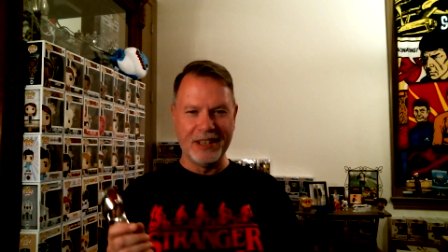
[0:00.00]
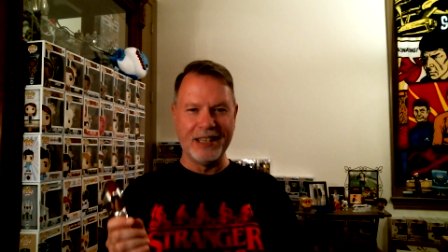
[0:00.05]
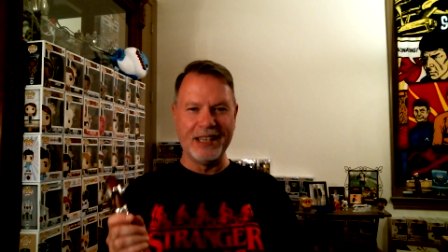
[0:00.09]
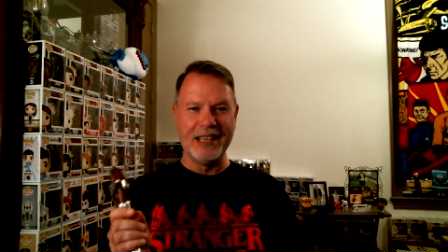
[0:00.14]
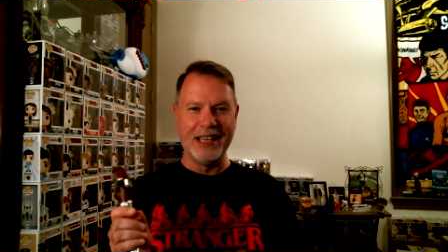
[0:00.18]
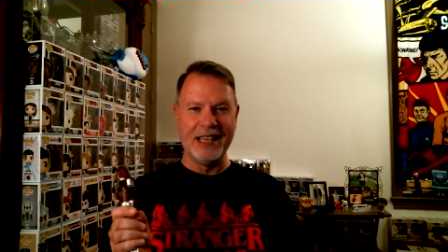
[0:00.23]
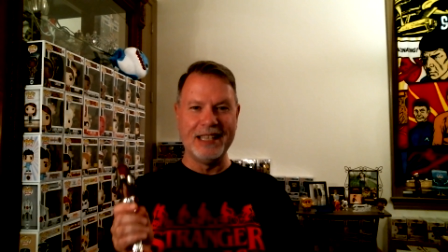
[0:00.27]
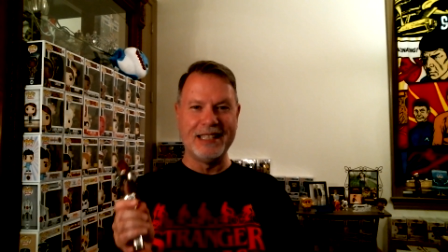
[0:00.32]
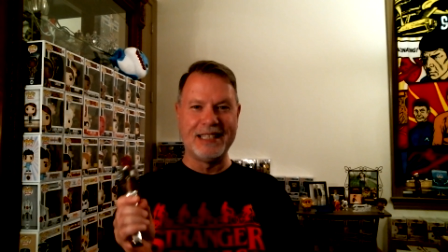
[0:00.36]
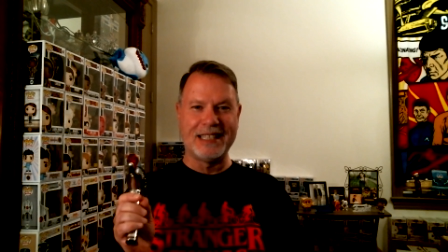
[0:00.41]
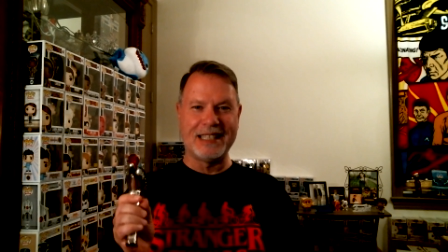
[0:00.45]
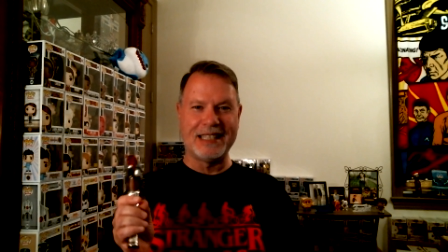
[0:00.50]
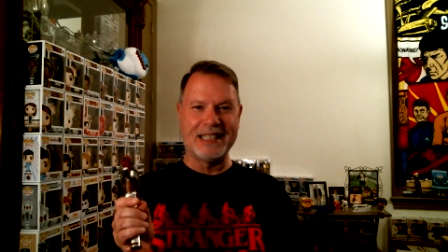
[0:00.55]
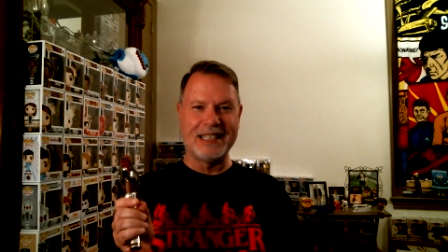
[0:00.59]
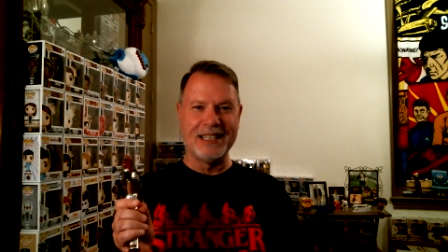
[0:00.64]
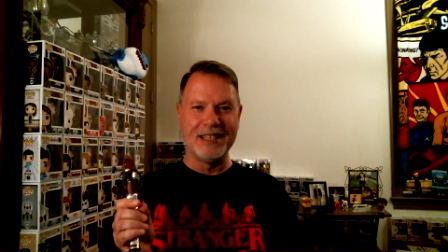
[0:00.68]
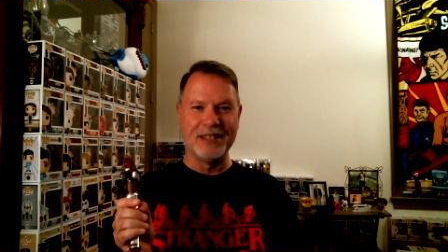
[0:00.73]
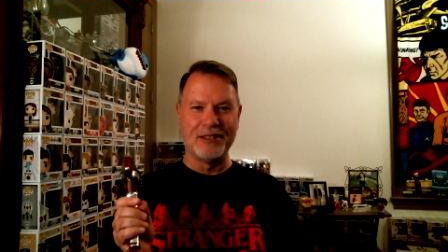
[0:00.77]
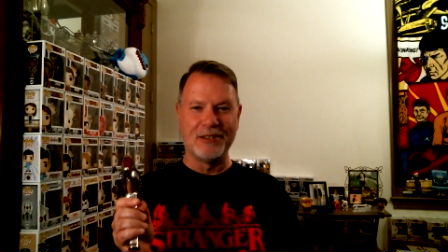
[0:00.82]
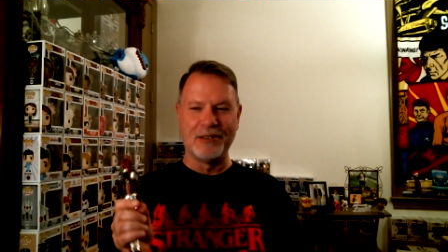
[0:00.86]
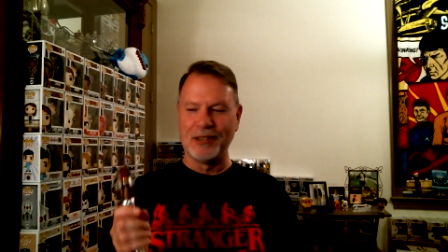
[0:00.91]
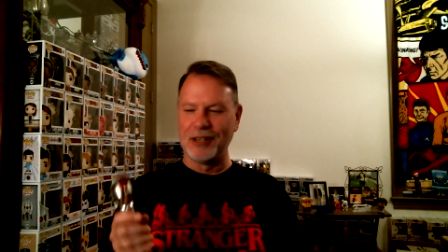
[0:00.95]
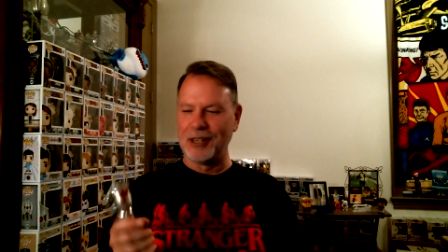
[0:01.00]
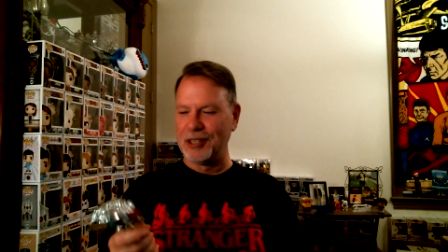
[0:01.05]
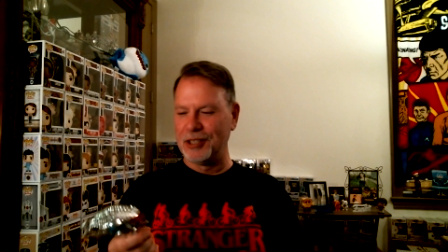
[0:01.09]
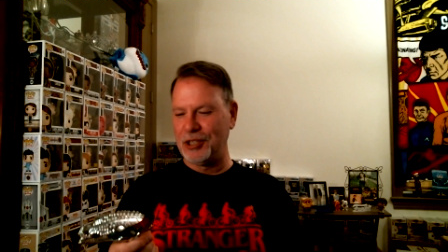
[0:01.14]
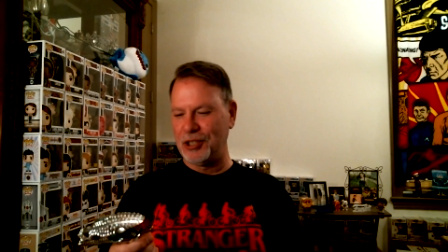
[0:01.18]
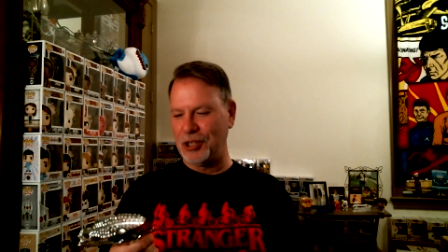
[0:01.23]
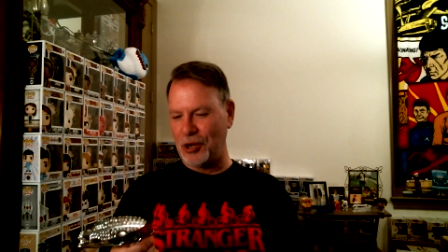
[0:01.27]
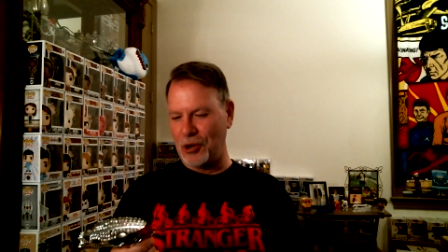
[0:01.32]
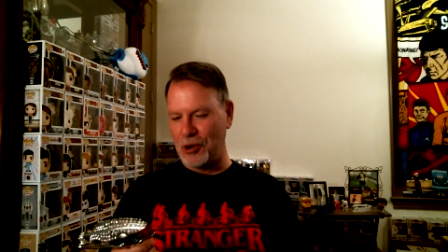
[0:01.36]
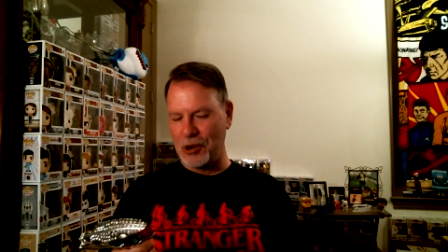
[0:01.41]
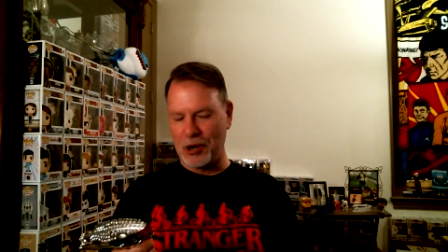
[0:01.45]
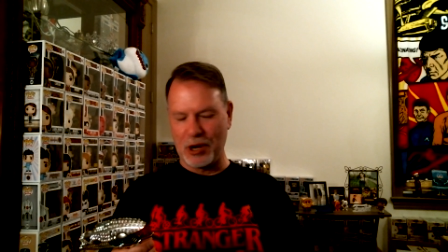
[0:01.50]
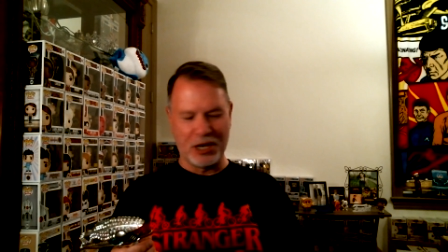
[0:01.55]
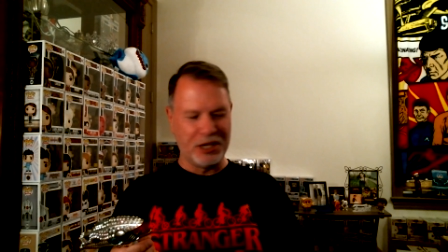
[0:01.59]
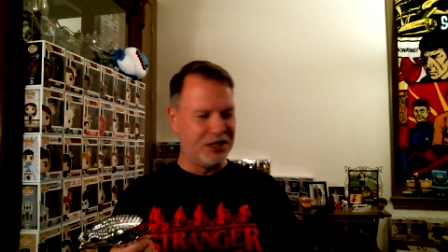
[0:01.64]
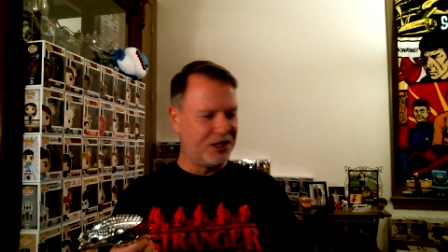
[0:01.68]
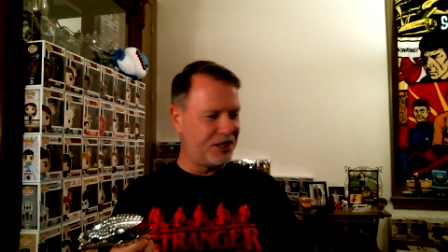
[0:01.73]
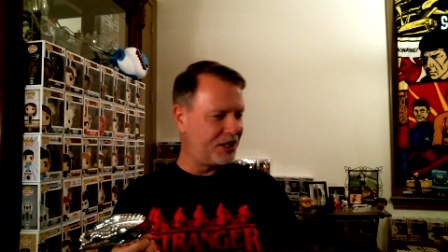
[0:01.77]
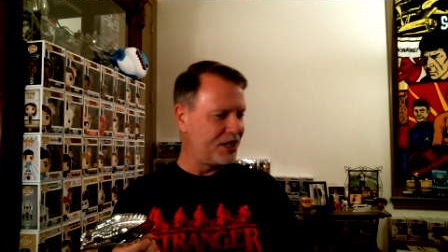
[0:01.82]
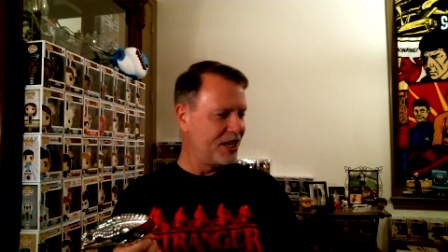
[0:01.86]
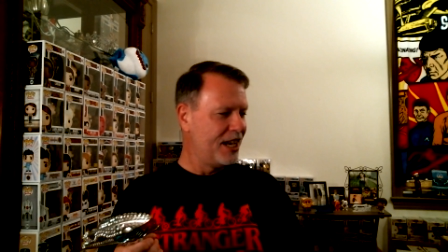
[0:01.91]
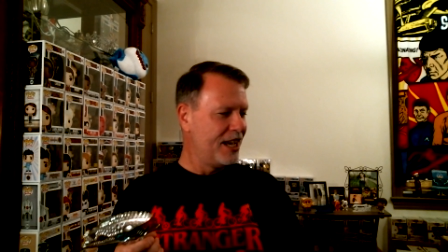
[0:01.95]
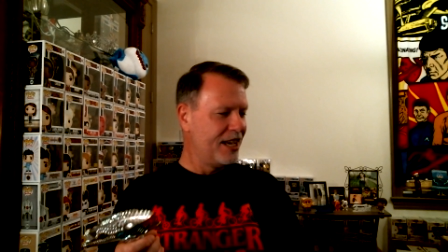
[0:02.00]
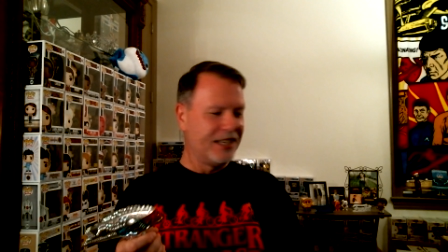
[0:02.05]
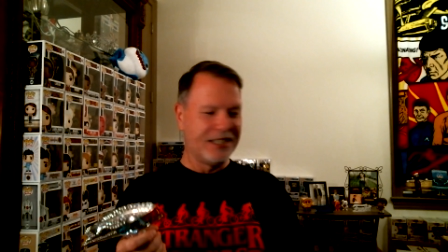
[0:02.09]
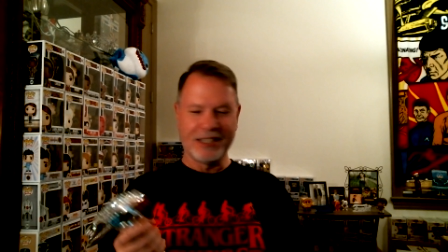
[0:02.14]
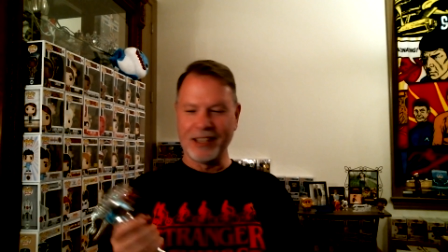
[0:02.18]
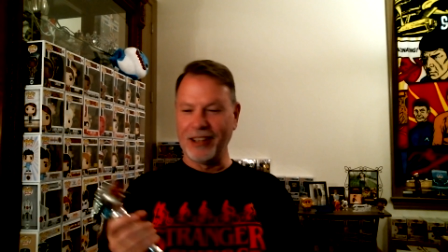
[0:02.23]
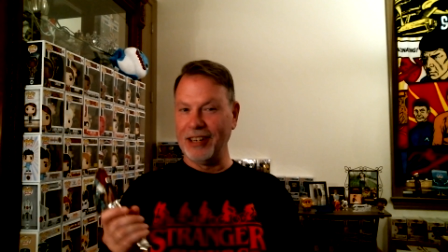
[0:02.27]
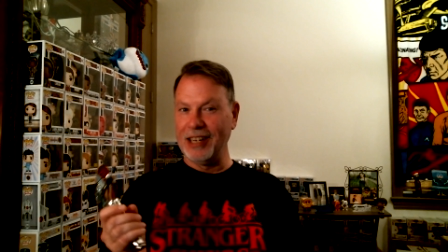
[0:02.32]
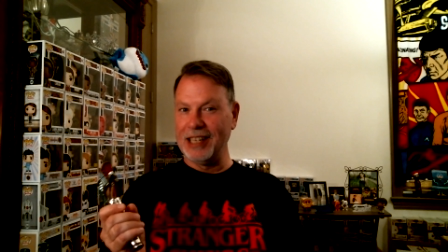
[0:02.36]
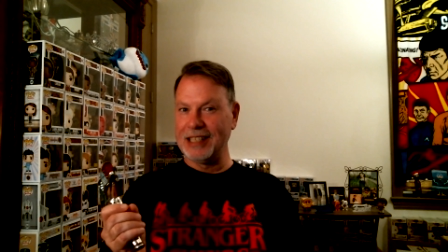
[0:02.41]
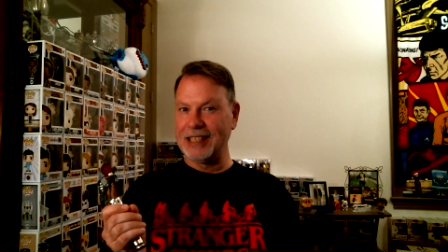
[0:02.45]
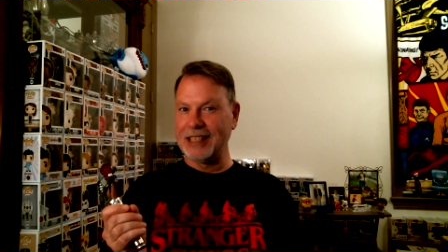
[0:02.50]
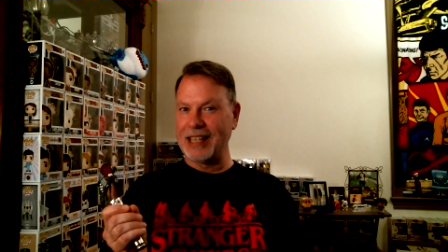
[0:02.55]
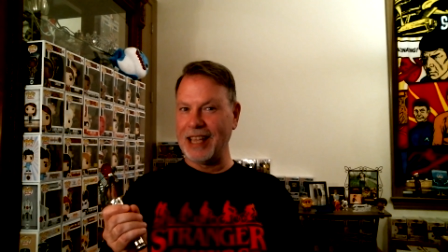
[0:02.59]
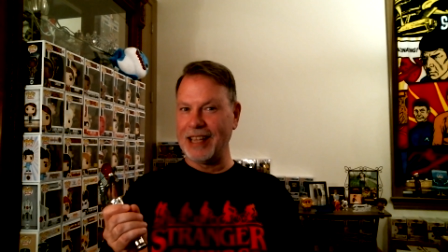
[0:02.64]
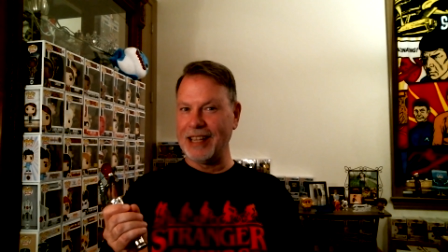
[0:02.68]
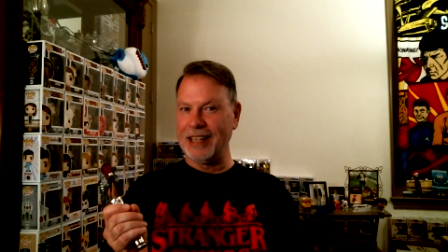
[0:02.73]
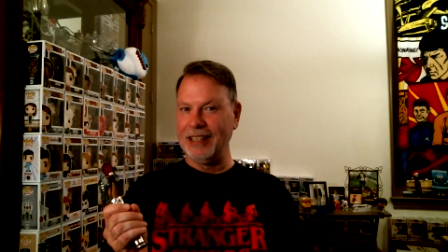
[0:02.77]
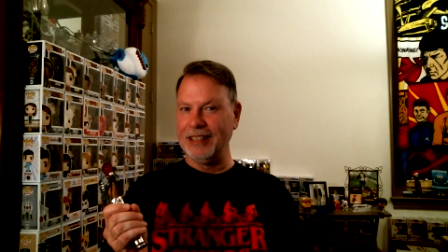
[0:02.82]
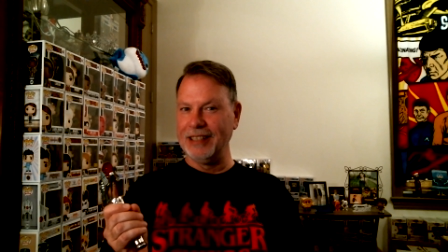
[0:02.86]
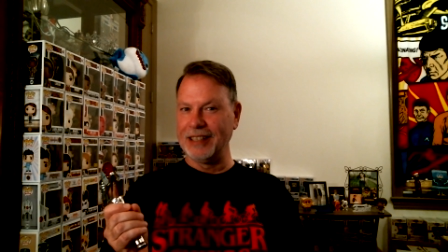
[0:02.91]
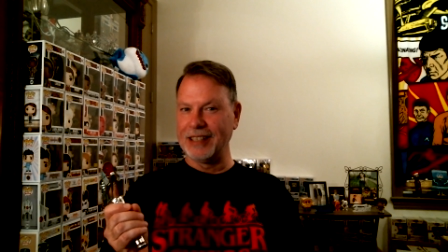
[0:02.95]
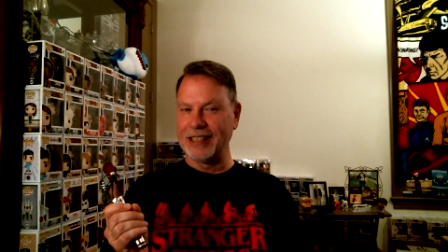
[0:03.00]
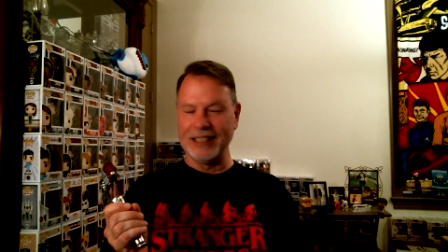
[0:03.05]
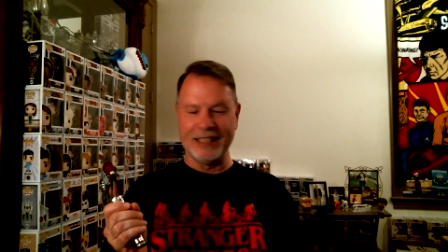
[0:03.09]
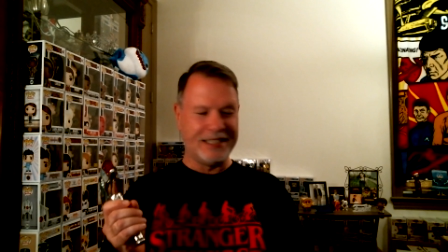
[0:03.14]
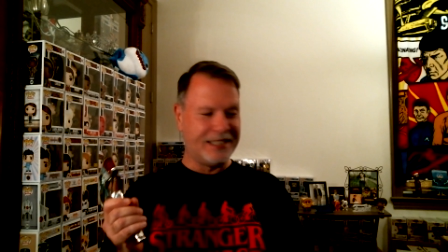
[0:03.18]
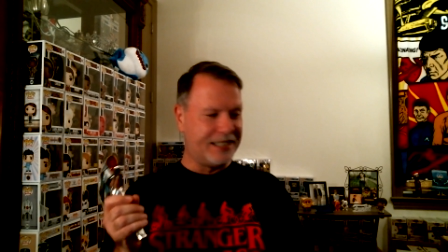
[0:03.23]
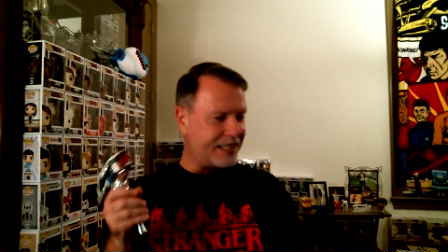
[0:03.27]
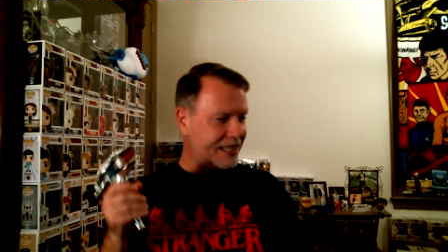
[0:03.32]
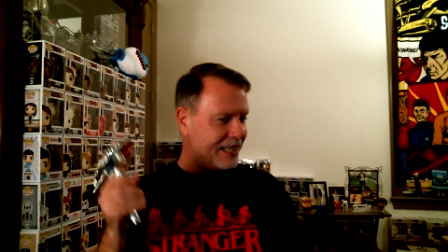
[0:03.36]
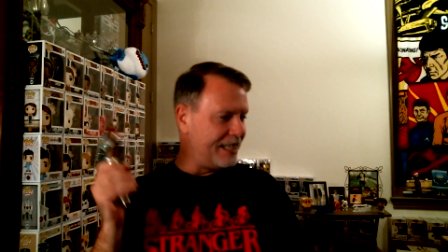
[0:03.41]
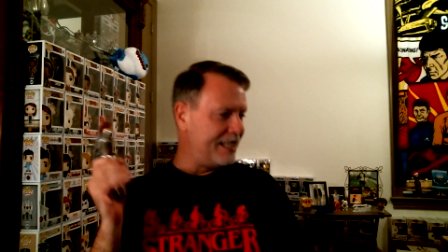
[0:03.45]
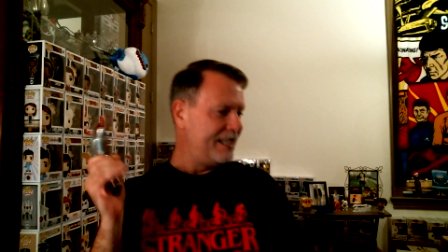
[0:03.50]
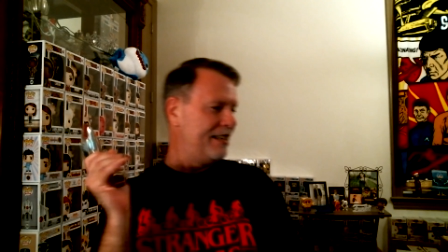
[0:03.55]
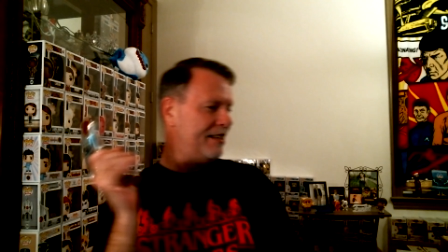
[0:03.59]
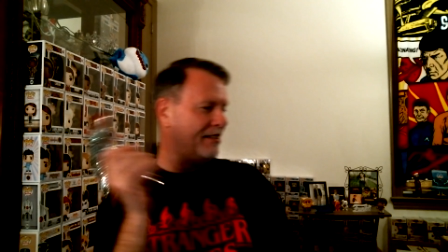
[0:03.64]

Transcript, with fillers: it's still uh, charged. So let's take a look and see.